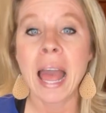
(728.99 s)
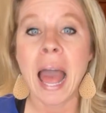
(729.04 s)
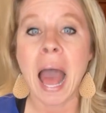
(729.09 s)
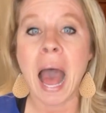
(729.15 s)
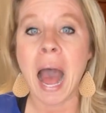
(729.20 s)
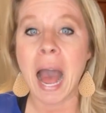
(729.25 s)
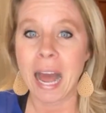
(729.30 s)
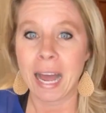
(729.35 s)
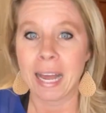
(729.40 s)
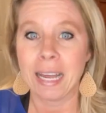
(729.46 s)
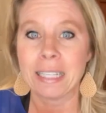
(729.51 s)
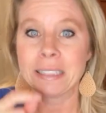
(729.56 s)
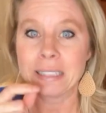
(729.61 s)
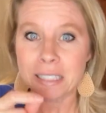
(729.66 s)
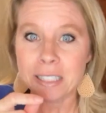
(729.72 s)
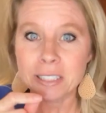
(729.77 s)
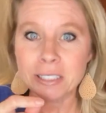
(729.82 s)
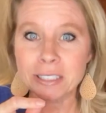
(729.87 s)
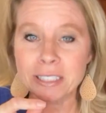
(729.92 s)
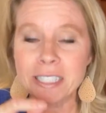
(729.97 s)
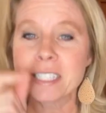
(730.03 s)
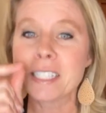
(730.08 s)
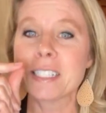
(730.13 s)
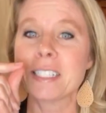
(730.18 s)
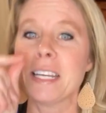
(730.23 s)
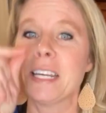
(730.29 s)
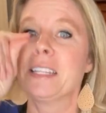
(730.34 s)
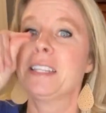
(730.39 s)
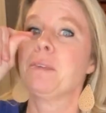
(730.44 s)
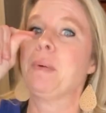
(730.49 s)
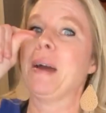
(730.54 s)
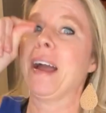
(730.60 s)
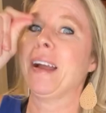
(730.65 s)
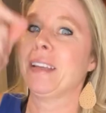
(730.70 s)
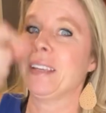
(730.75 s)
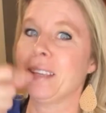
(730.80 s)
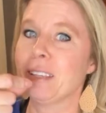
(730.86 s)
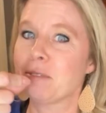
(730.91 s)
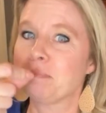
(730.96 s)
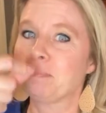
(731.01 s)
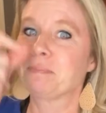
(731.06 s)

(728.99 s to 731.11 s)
I literally just take the packet,